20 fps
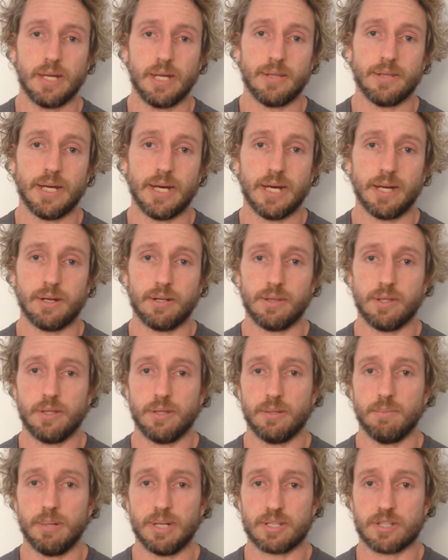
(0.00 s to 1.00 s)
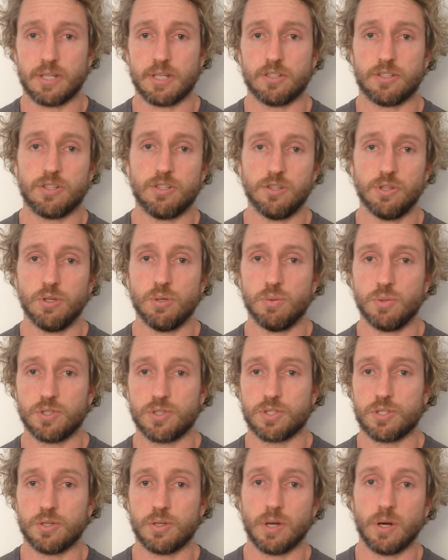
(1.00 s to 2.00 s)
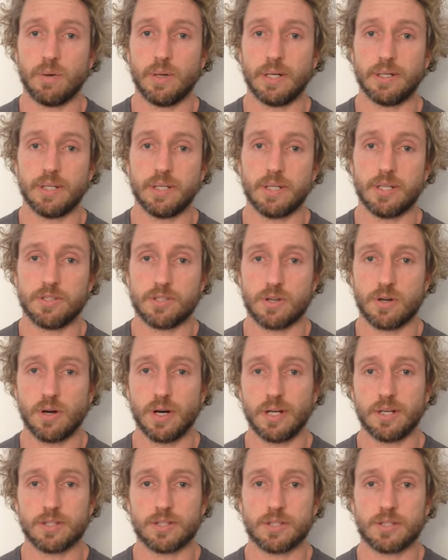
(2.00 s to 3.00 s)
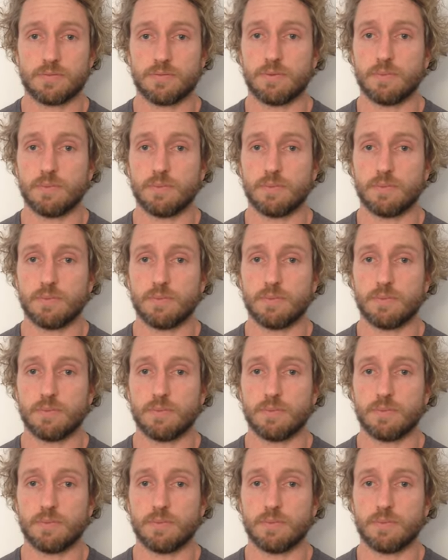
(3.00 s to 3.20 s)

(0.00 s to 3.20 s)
that the best thing to do was to go under his guidance